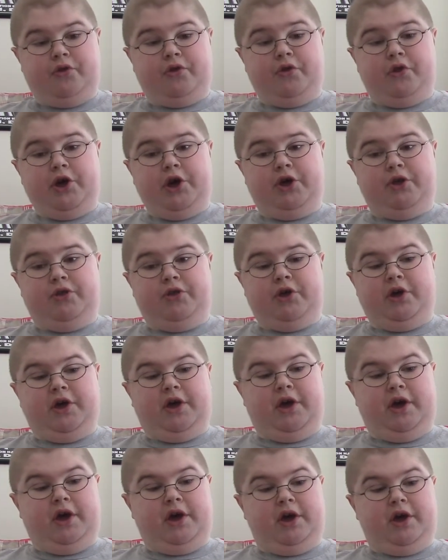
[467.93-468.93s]
the
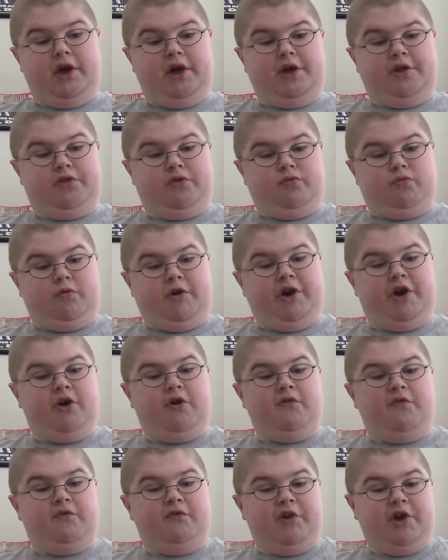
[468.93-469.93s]

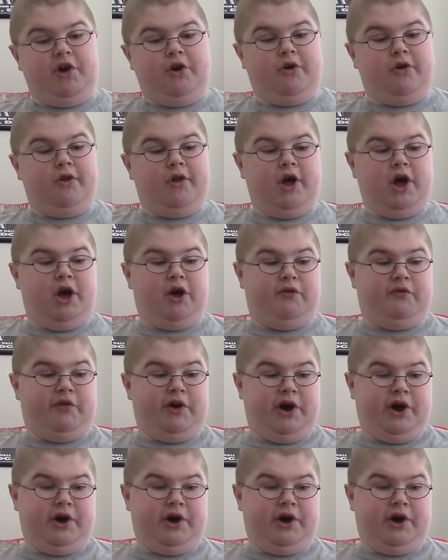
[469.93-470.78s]
ethereal feel of